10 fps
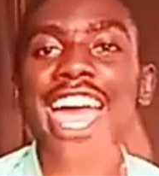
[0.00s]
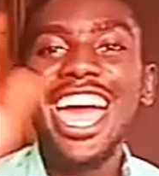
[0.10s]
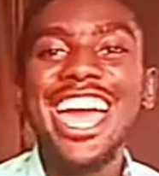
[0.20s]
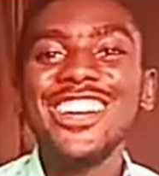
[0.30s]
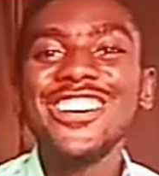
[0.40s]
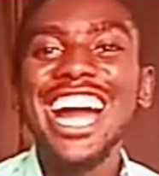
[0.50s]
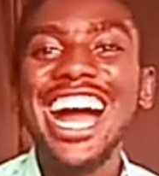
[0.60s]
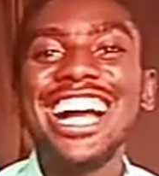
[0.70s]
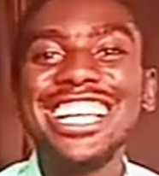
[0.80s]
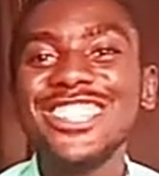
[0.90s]
Hello
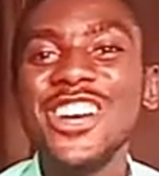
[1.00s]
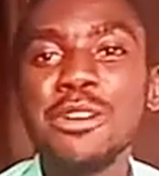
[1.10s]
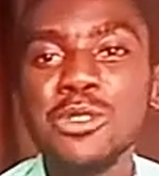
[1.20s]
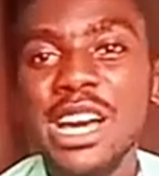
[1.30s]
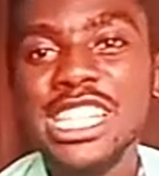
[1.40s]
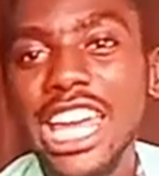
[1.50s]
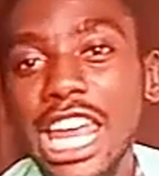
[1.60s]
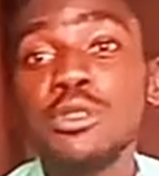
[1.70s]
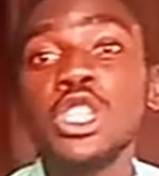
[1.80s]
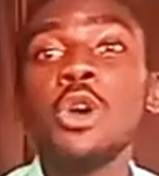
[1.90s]
guys, welcome to my channel.
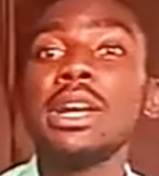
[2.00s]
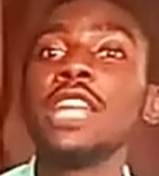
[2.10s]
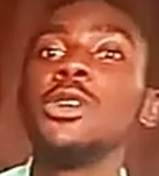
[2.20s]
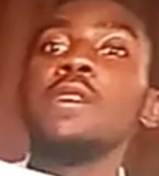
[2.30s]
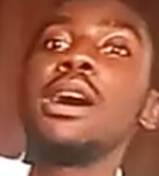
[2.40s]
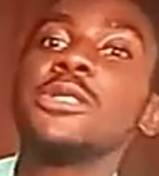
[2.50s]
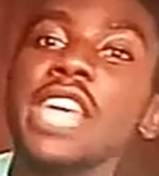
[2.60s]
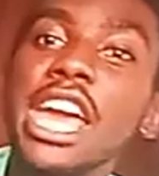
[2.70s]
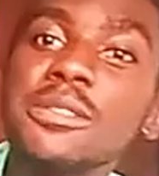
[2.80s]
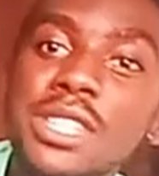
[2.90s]
I'm still your one and only Mouth
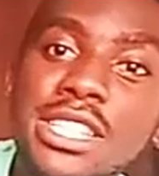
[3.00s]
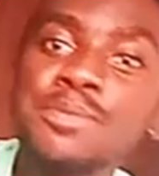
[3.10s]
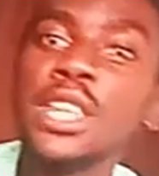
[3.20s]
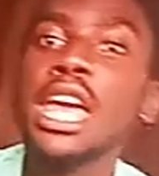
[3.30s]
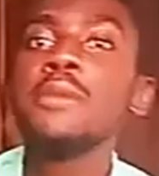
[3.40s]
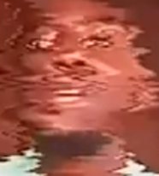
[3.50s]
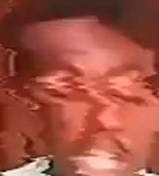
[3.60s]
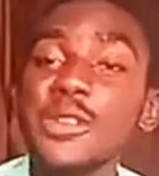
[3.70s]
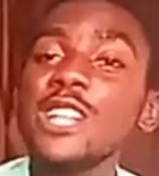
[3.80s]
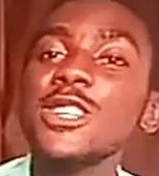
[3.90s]
Kelvin.
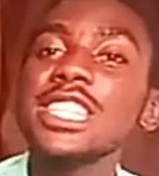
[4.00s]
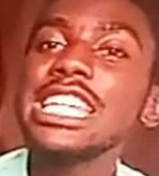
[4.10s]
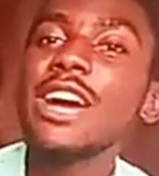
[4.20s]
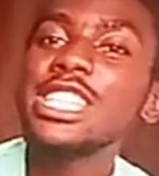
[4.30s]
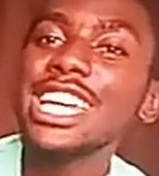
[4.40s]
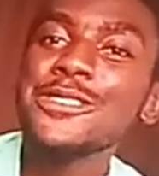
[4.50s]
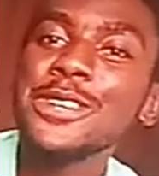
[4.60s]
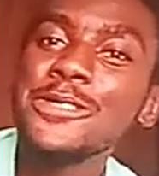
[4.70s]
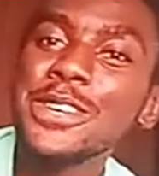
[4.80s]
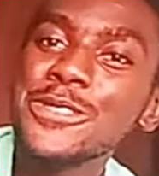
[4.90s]
If you are just seeing our channel for the
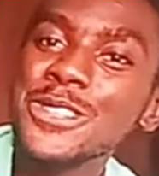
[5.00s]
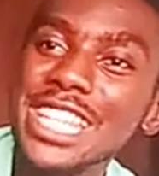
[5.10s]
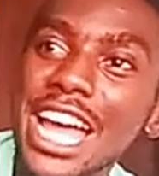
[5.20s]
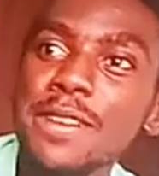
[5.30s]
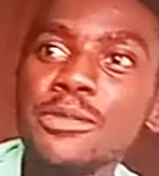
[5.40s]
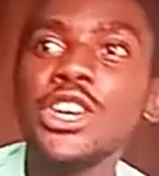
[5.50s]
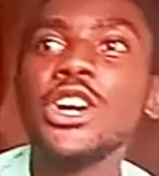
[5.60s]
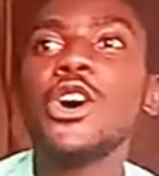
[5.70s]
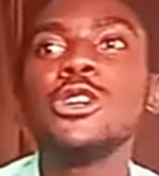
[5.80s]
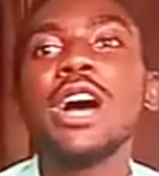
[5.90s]
very first time,
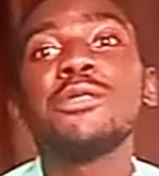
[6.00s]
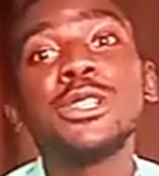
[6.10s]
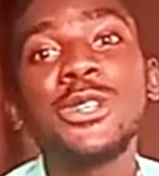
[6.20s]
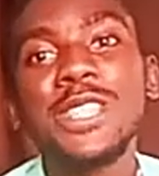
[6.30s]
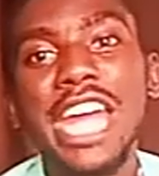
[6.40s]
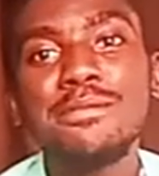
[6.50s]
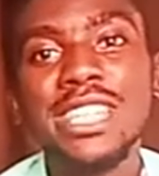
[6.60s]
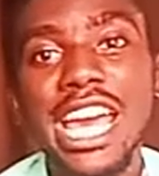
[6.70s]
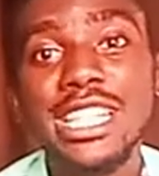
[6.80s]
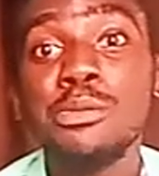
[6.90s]
or you have not subscribed
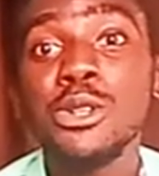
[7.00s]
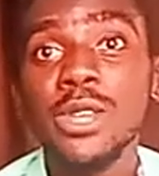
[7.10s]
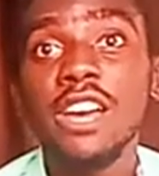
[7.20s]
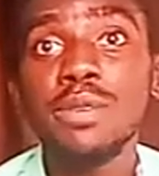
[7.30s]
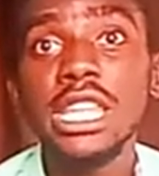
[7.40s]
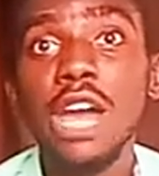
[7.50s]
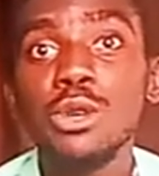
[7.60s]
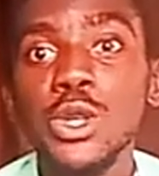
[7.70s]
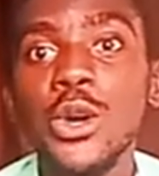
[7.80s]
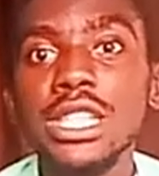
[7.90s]
yet, but you have been here
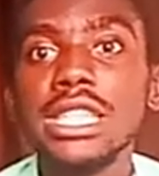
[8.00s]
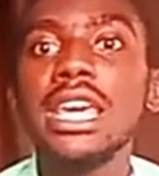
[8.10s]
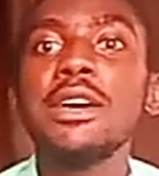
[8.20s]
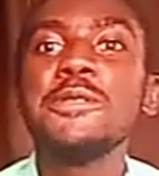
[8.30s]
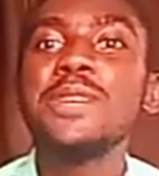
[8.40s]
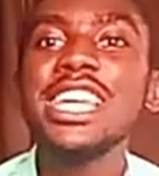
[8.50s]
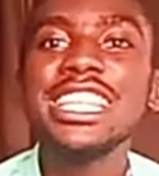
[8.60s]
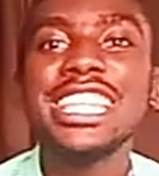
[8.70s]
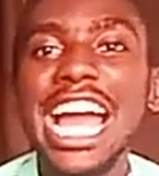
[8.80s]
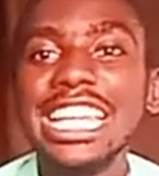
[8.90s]
with us,
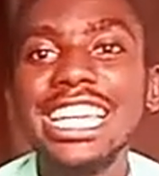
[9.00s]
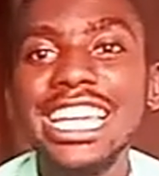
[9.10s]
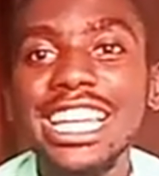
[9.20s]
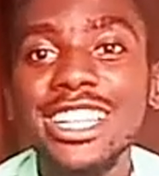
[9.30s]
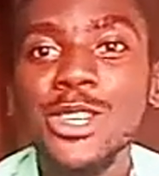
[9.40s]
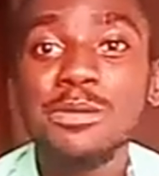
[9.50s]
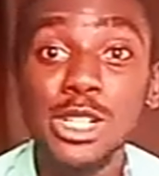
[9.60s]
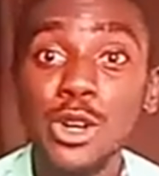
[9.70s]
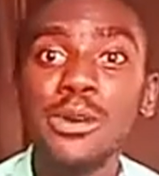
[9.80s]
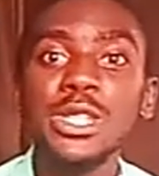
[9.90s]
please kindly click the
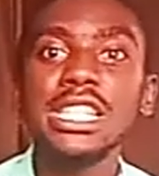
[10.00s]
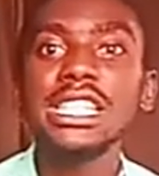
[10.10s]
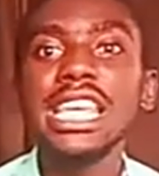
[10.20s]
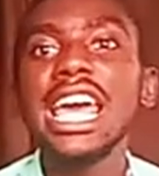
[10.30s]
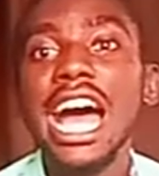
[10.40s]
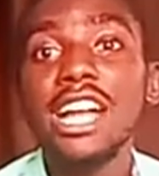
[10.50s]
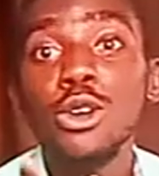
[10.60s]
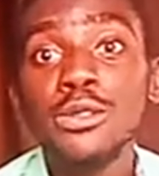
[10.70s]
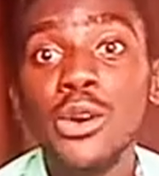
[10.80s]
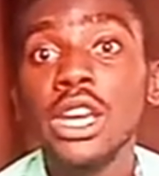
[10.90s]
subscription button and don't
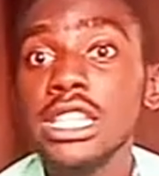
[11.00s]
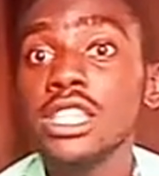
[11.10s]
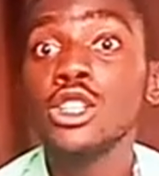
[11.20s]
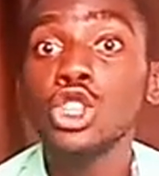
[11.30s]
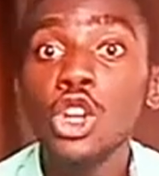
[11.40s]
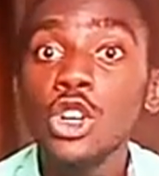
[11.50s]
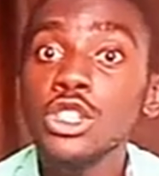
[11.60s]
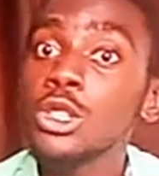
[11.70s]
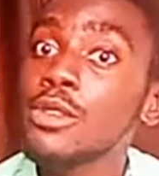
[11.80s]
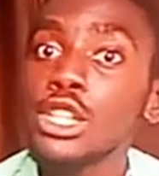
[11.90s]
forget to turn on the
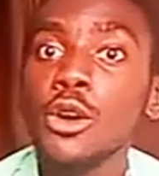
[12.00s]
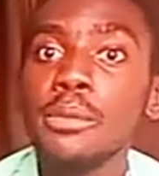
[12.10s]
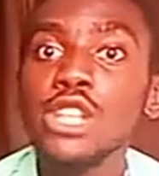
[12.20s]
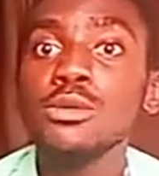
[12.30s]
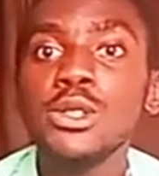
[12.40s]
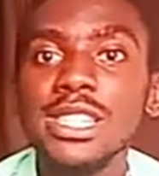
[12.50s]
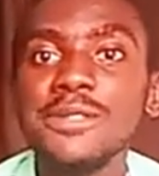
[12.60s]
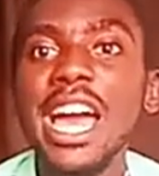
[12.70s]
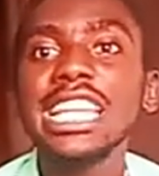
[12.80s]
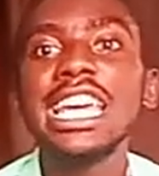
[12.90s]
notification bell to be
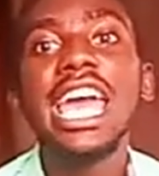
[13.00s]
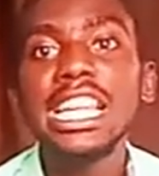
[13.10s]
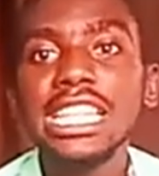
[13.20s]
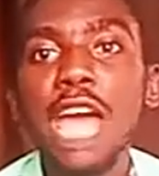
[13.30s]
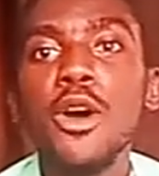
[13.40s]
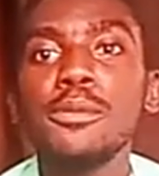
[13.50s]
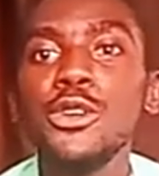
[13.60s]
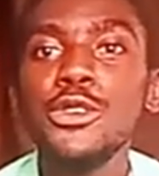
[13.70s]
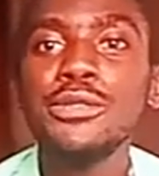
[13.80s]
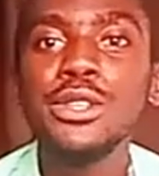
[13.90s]
notified anytime I upload
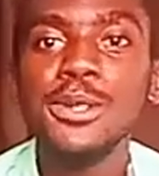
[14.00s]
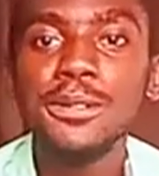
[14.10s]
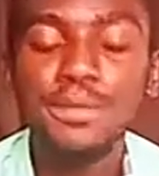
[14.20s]
new video.